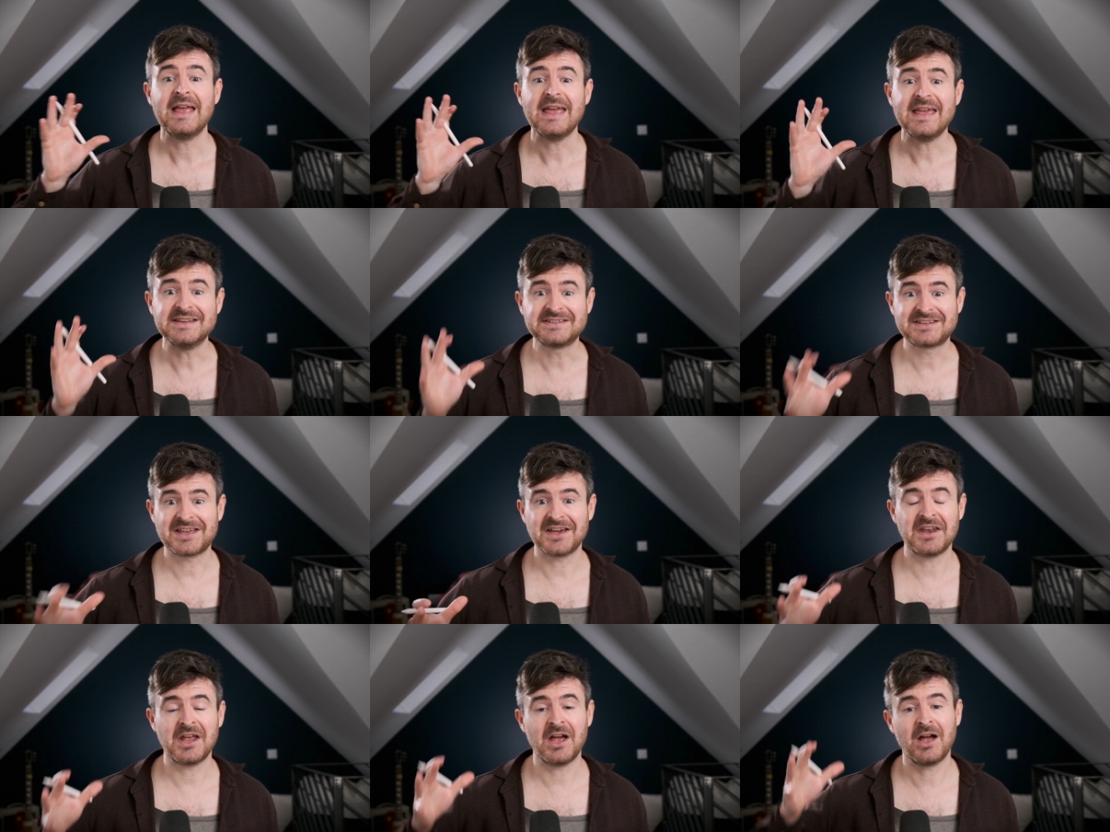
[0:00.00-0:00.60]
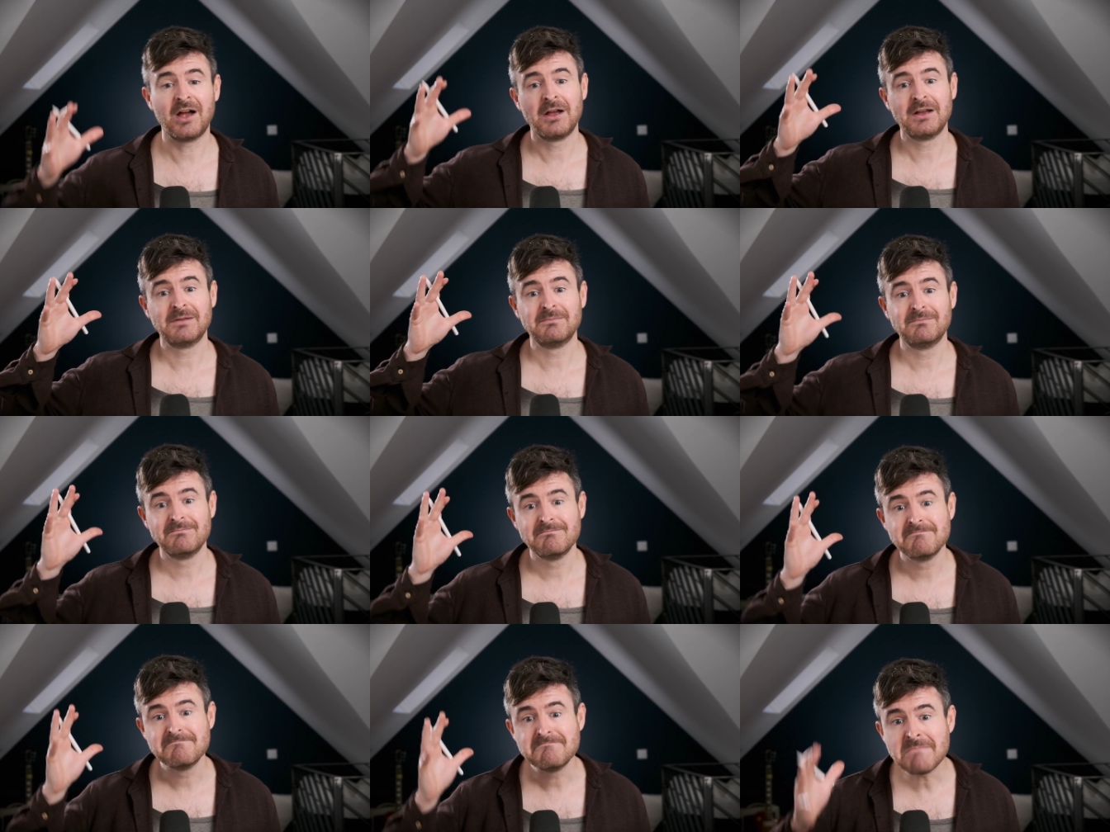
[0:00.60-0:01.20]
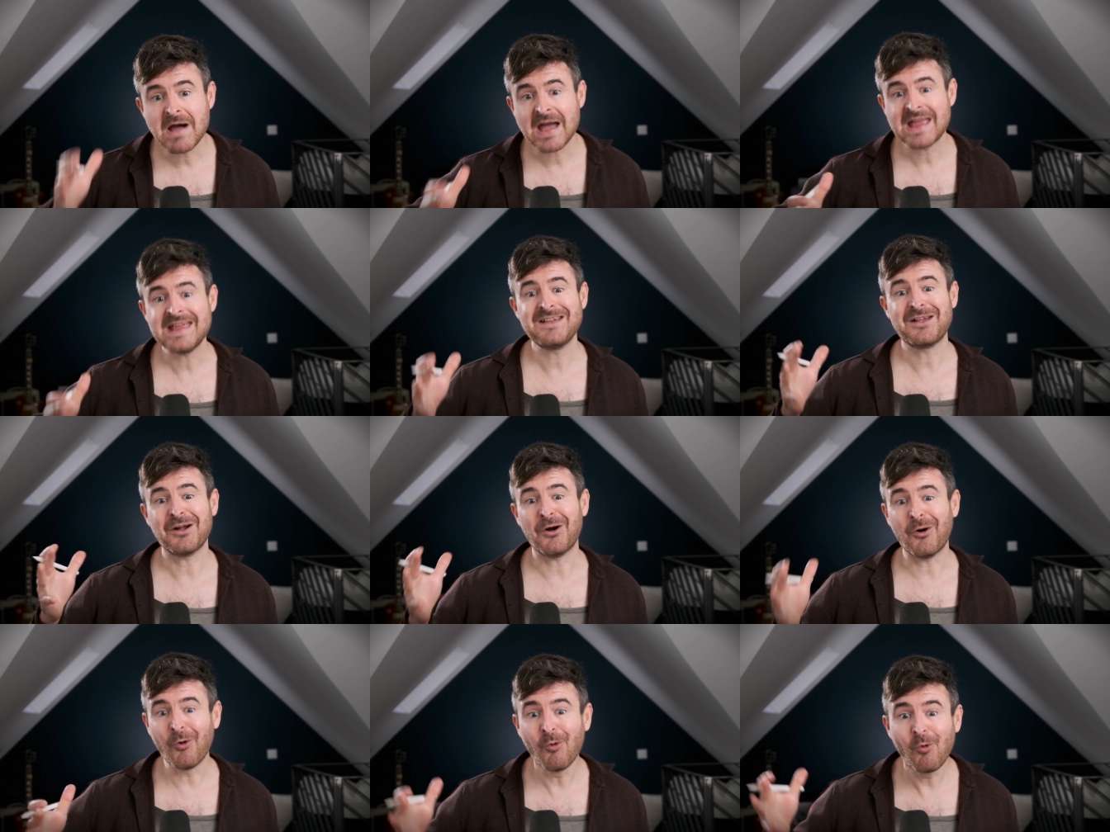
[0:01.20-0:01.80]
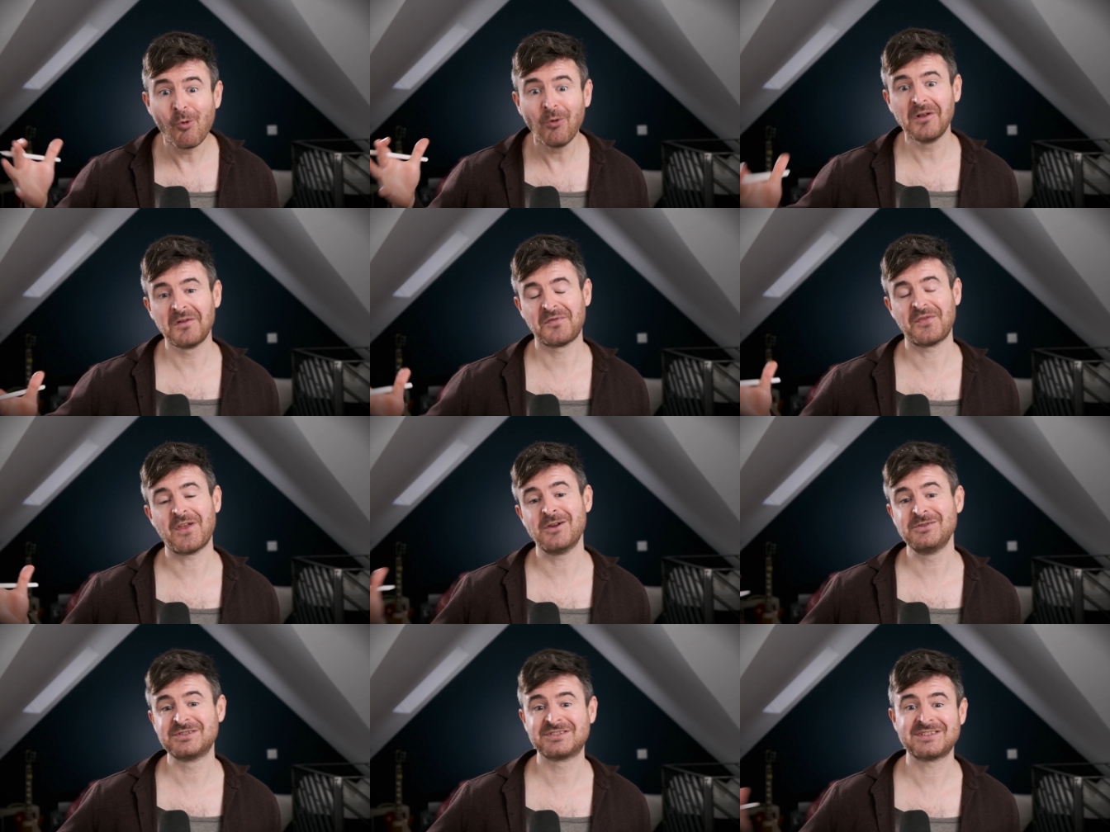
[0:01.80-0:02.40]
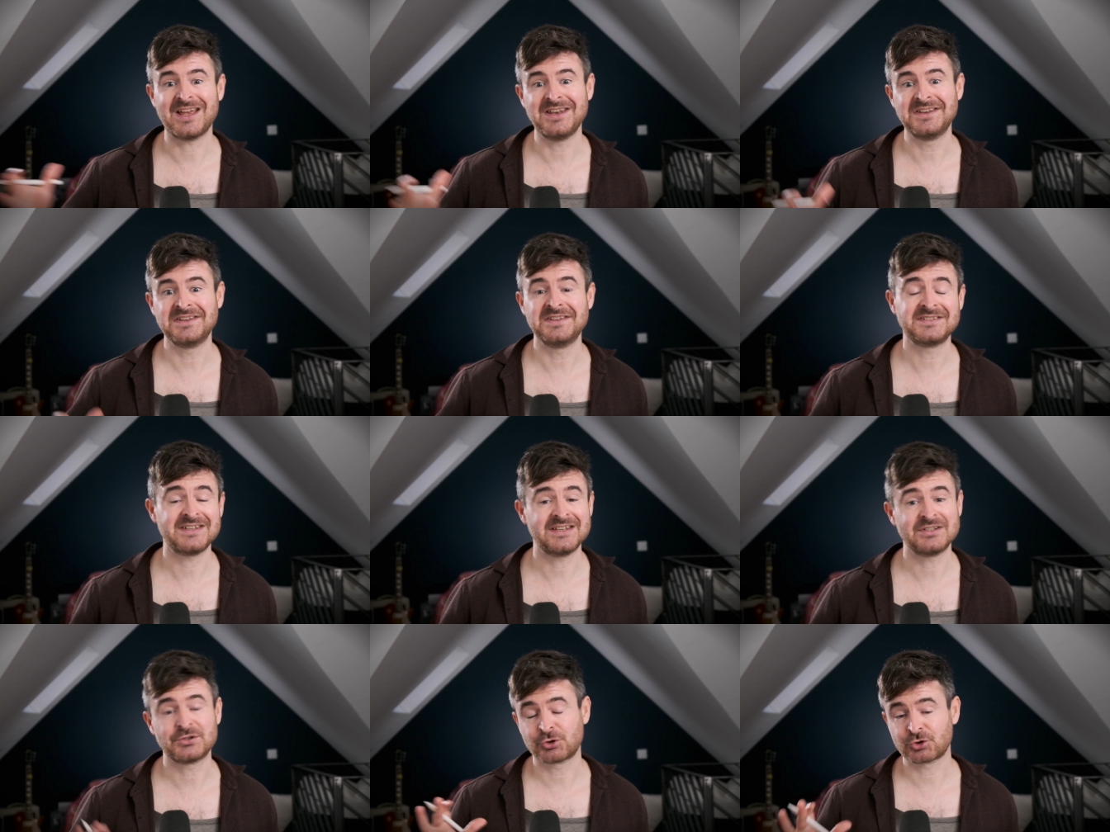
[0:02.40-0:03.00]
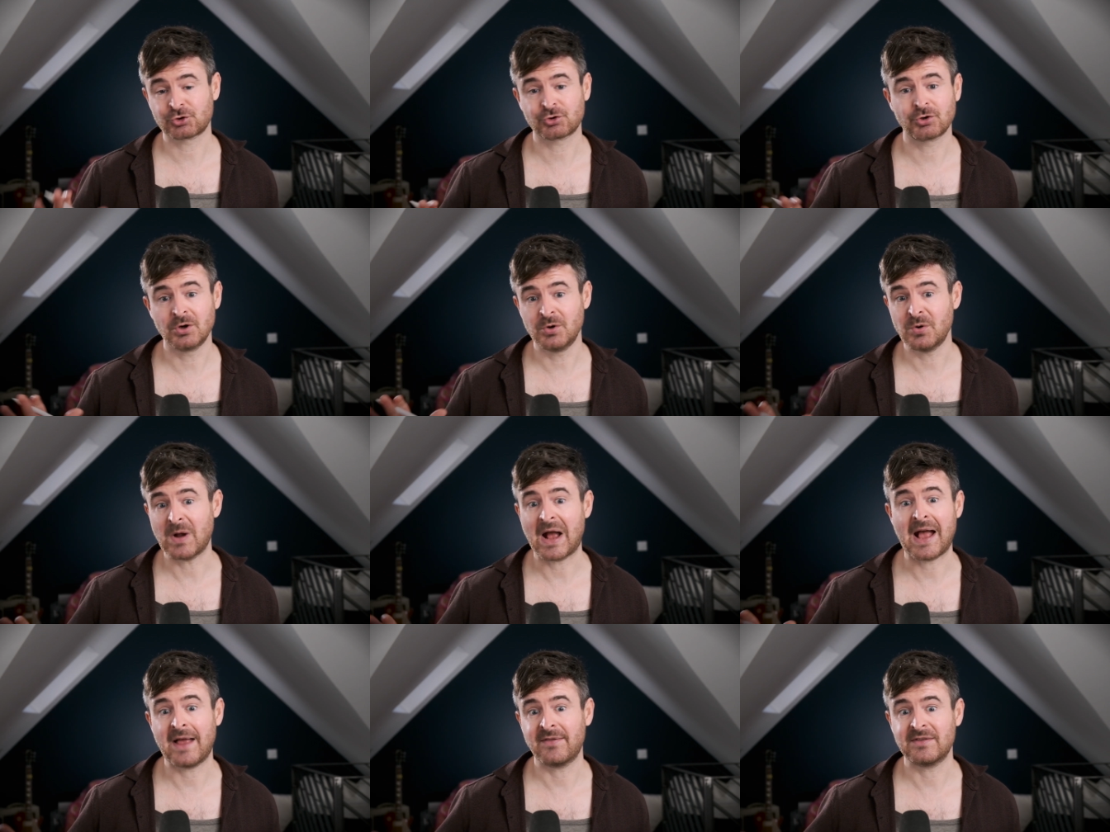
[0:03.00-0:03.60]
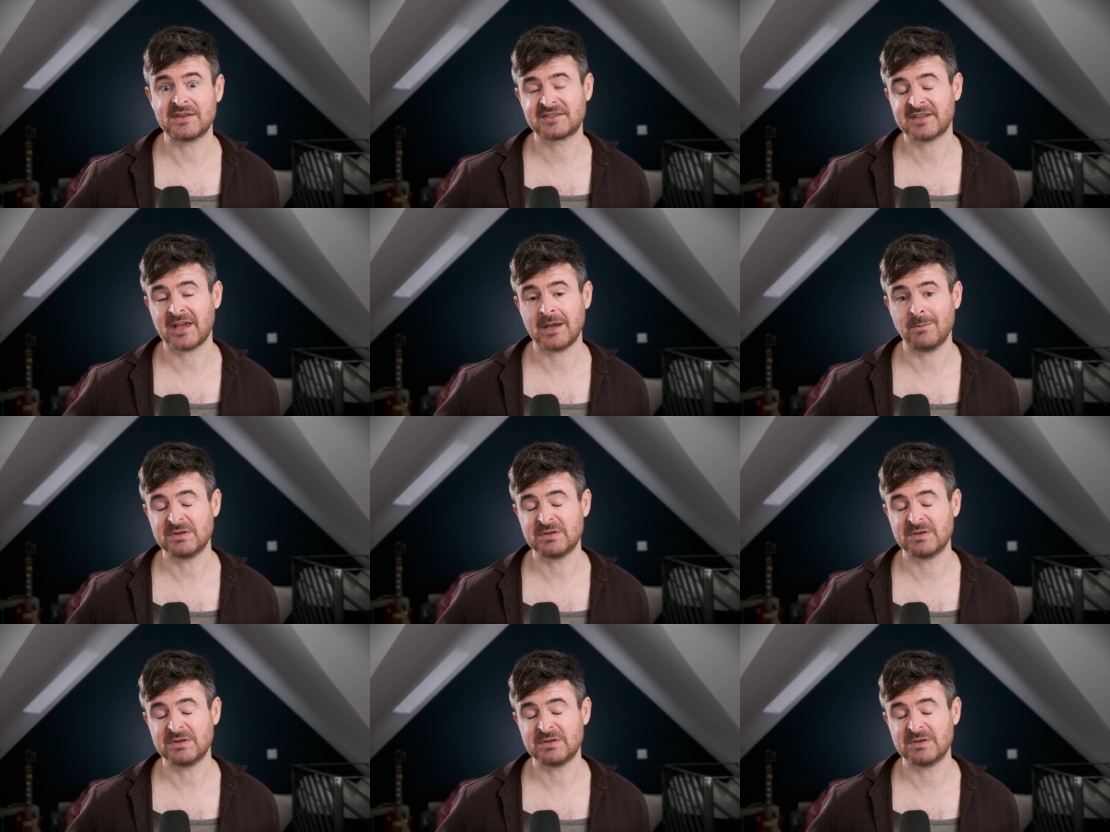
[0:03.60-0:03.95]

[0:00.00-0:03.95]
is going to make all of those sentences true at the same